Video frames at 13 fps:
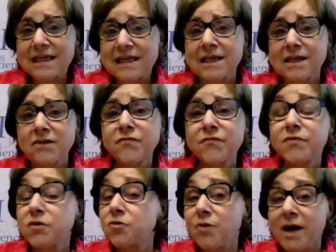if
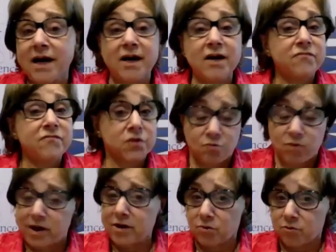you have the
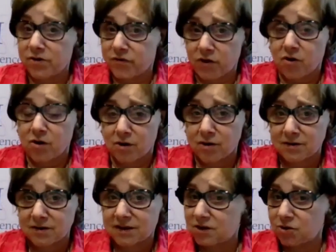
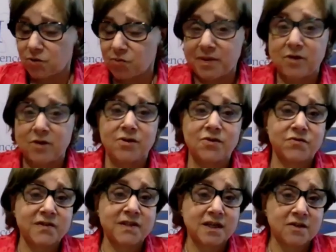wherewithal and your
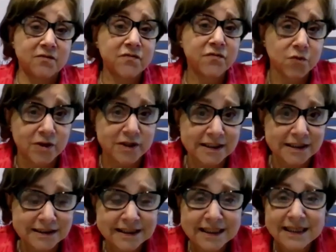parents can afford
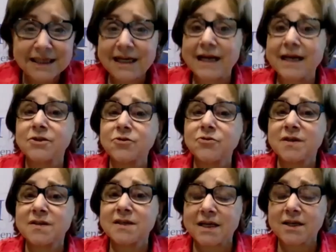it and you
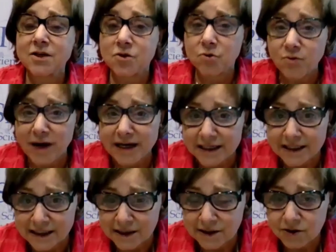can get a
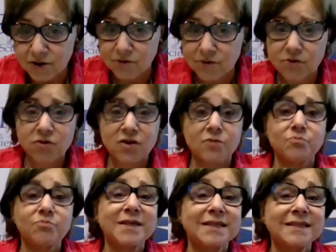great internship,
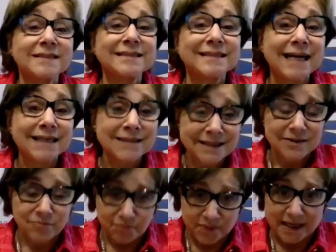but it
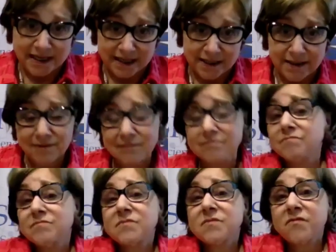doesn't pay,
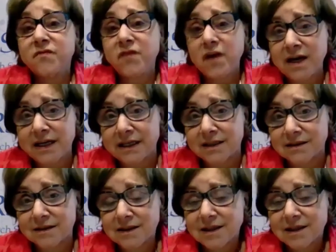fine.